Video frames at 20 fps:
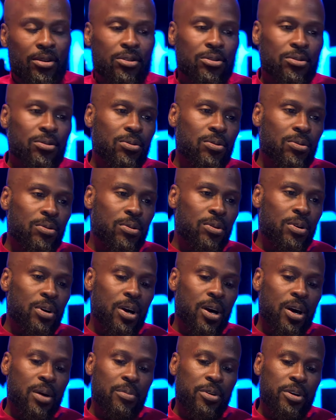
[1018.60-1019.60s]
So,
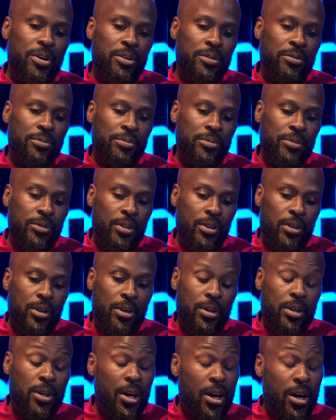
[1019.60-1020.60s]
I mean,
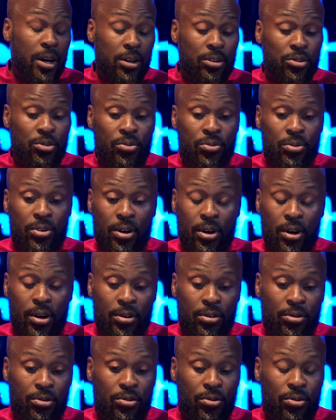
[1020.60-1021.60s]
yeah, dude
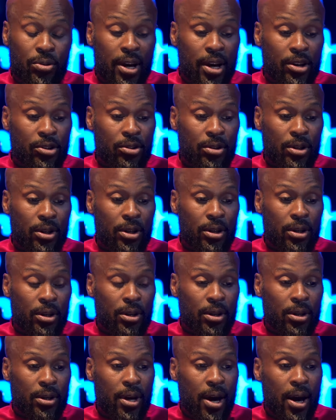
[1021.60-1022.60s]
actually
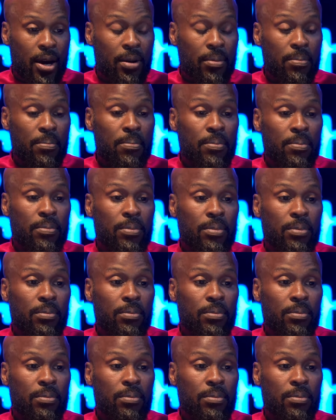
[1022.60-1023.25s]
kind of